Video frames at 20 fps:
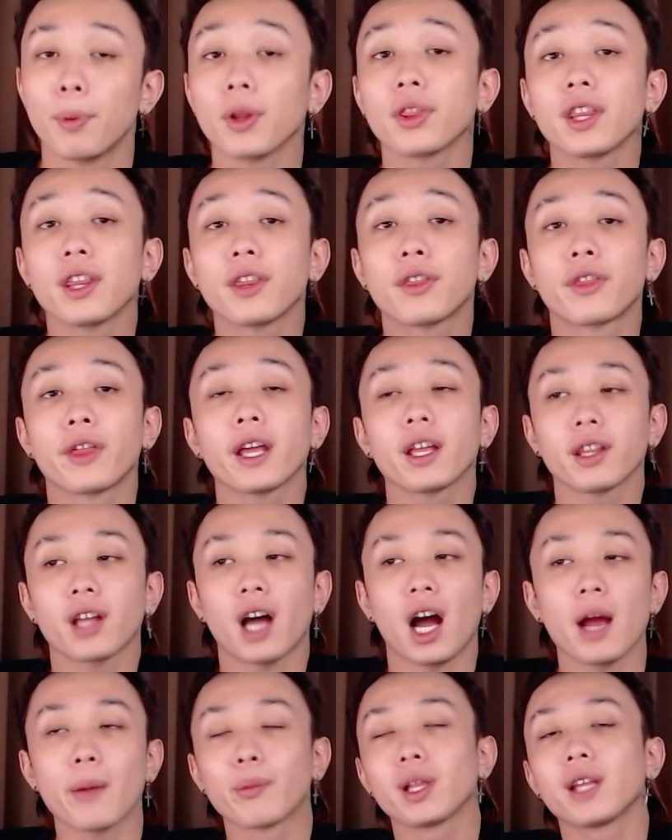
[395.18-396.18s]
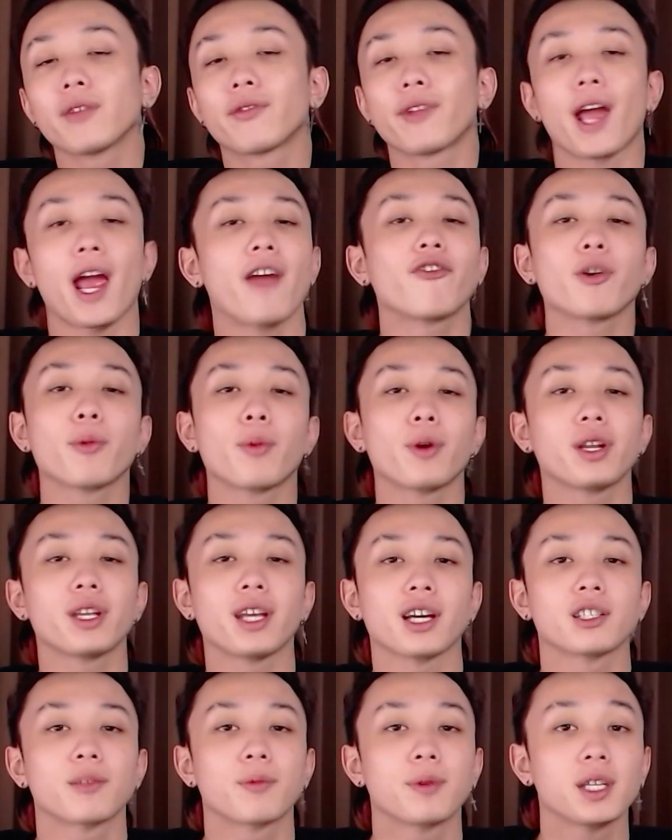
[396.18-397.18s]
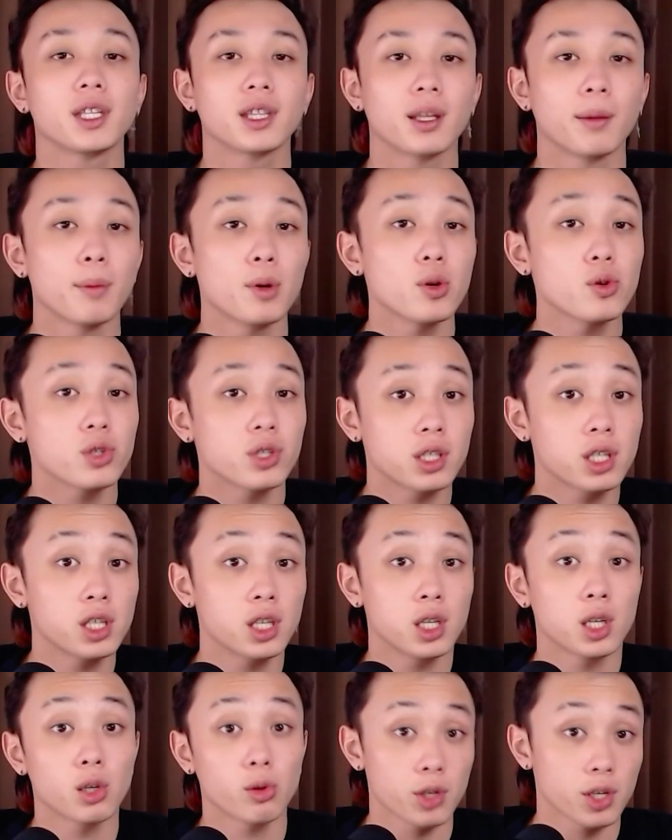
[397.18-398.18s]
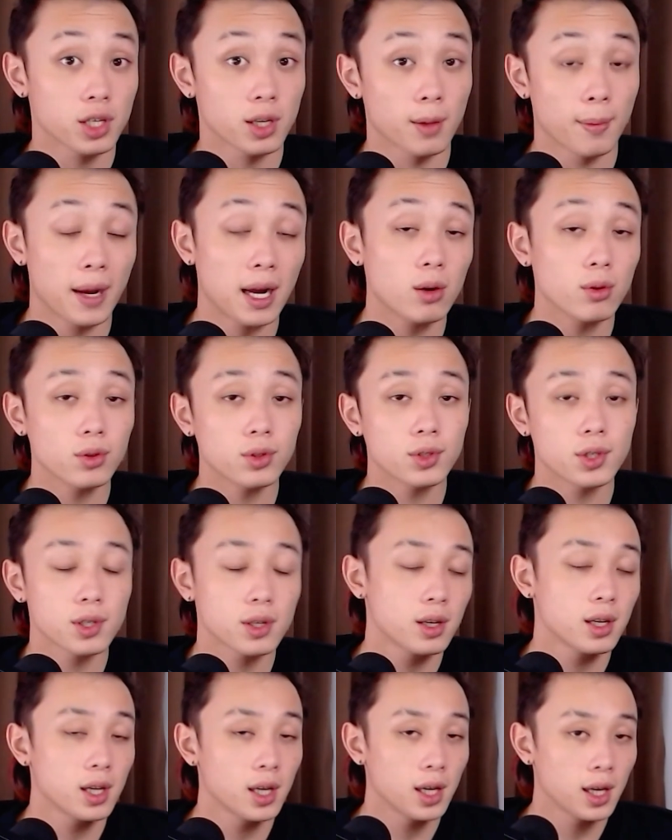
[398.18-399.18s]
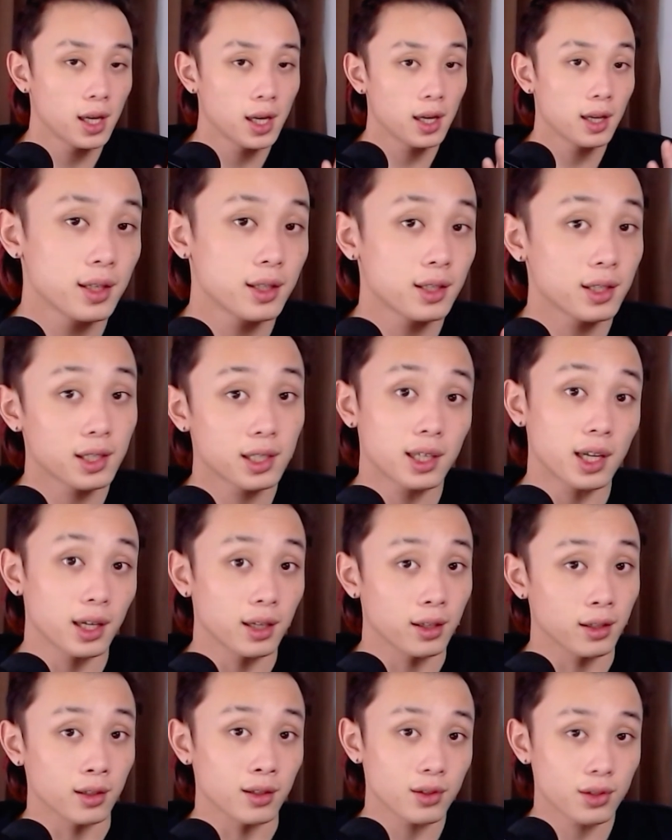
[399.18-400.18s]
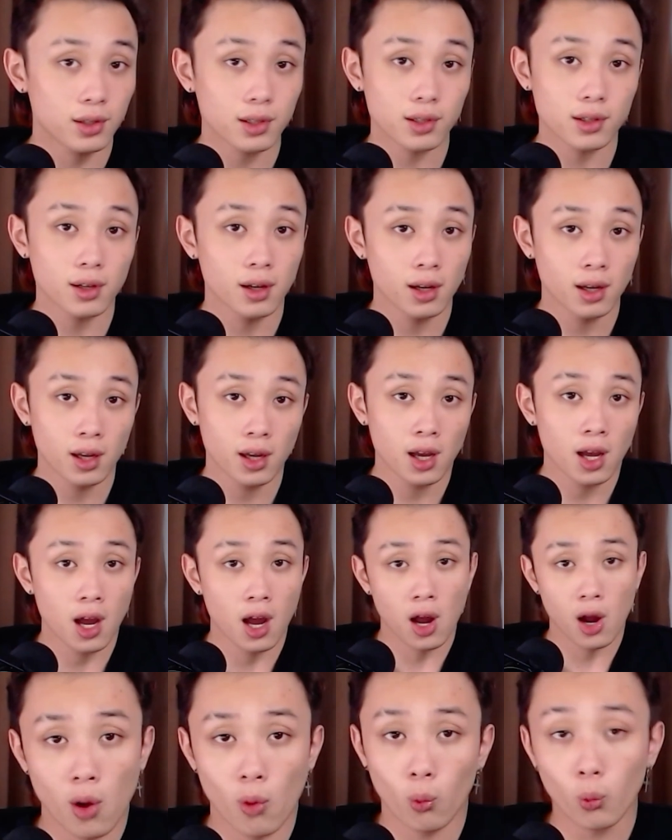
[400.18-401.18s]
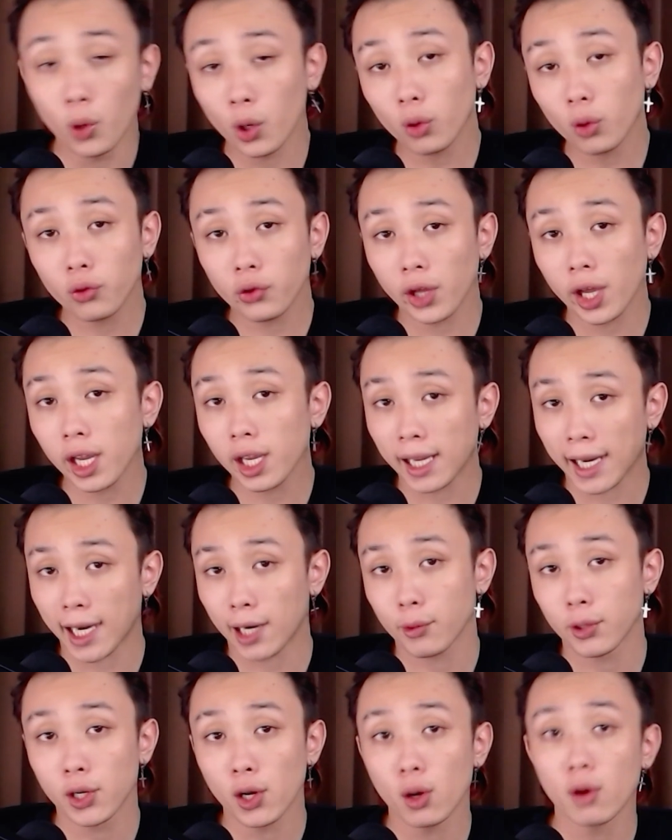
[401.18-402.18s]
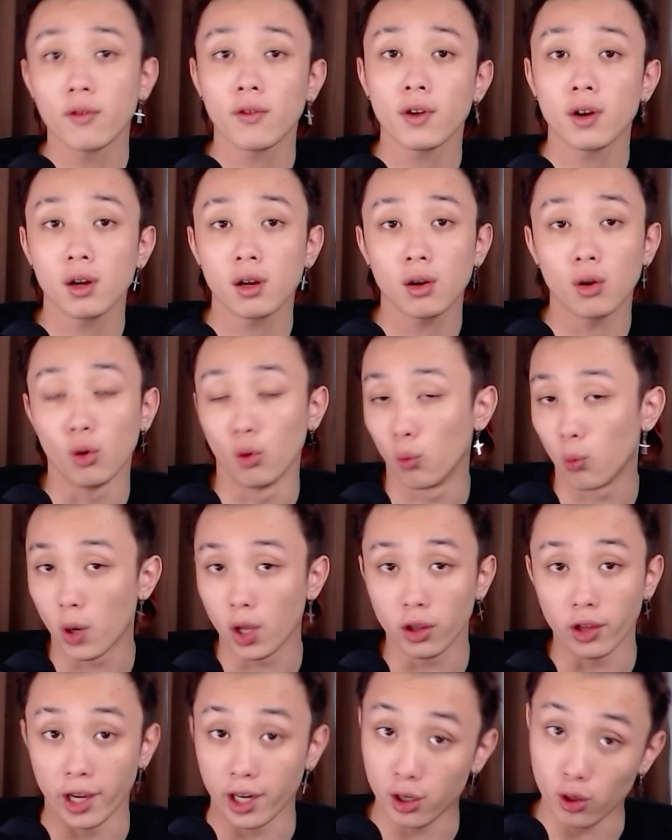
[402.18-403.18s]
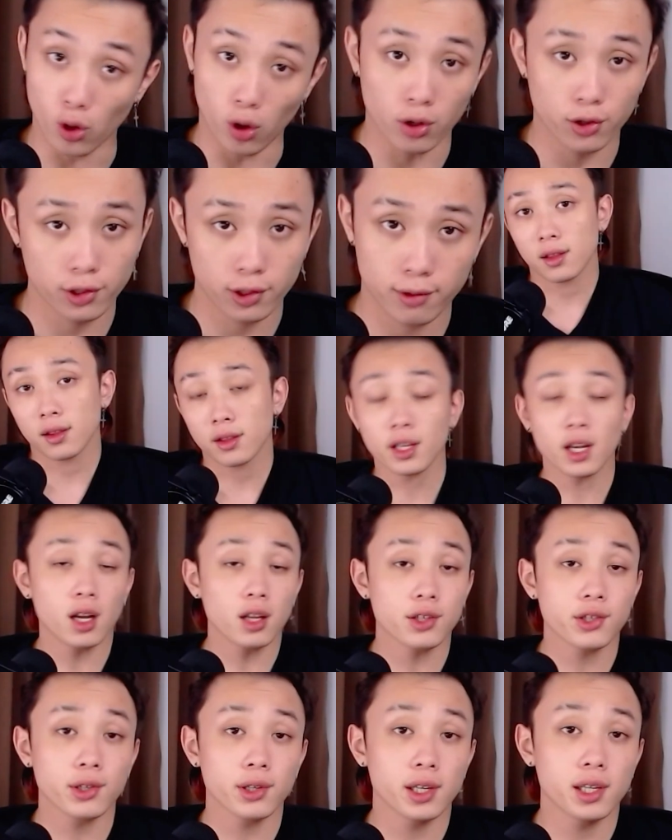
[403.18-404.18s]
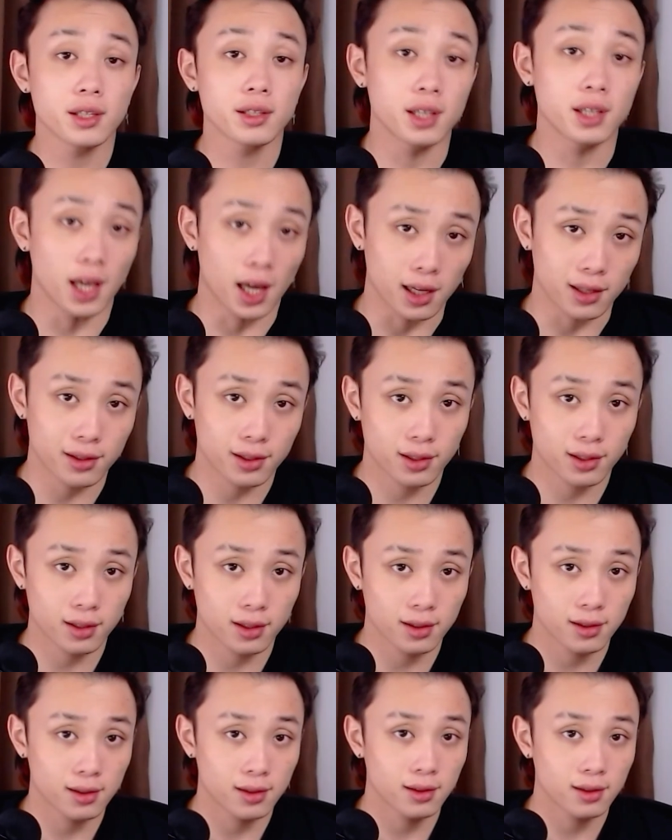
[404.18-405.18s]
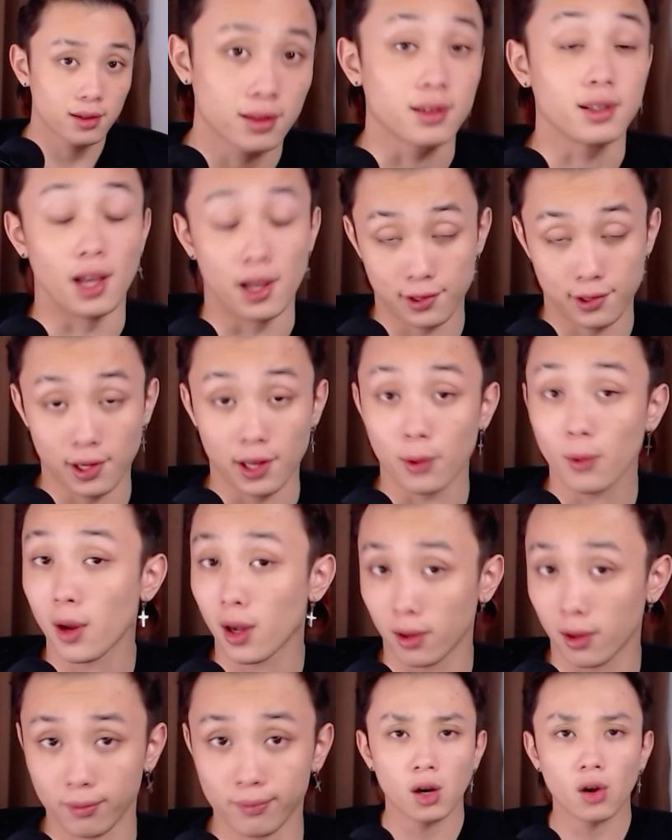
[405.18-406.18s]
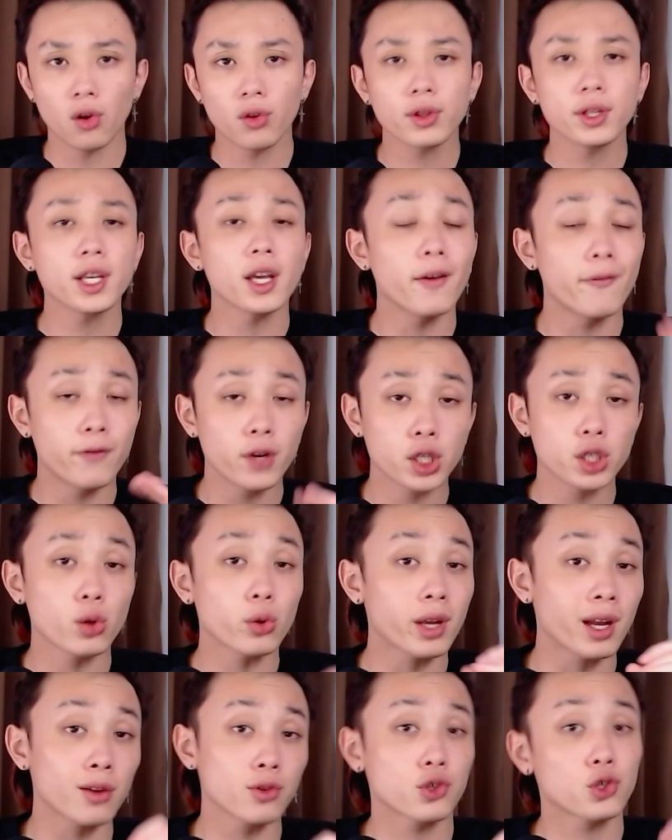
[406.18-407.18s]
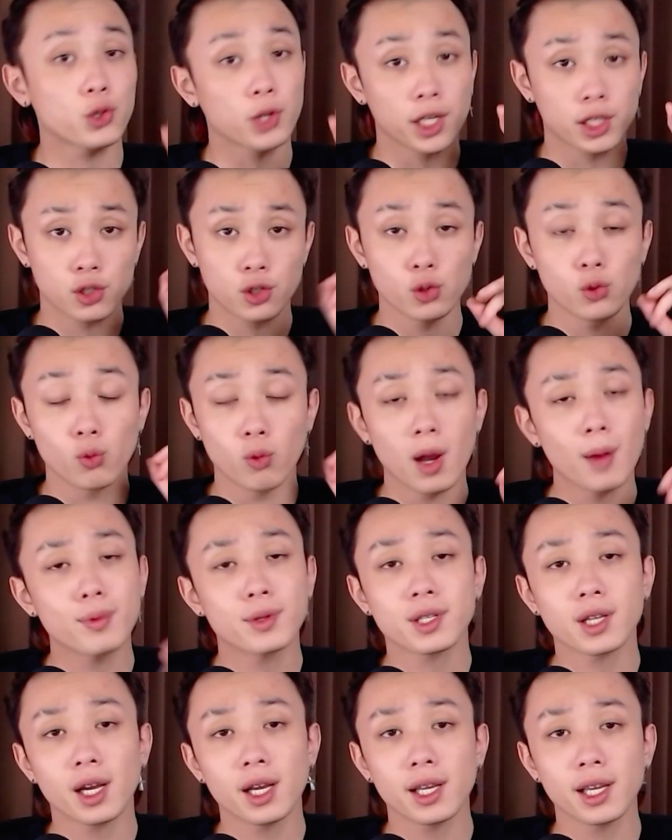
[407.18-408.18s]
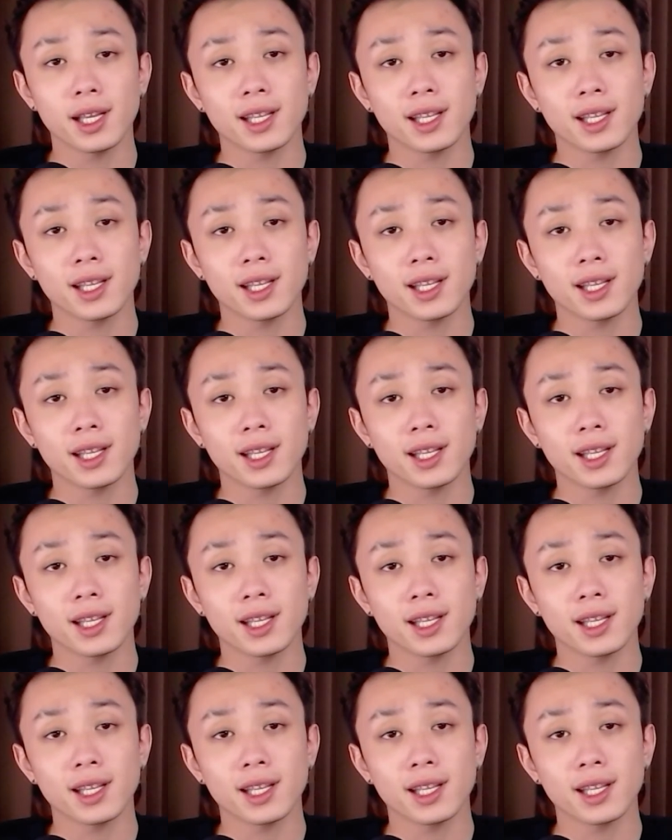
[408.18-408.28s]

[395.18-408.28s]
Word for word: the thing I believe that everybody has been the most curious about skins. Will they carry over or will they not? The answer is yes. Yes, they will. On the official Counter-Strike 2 website, it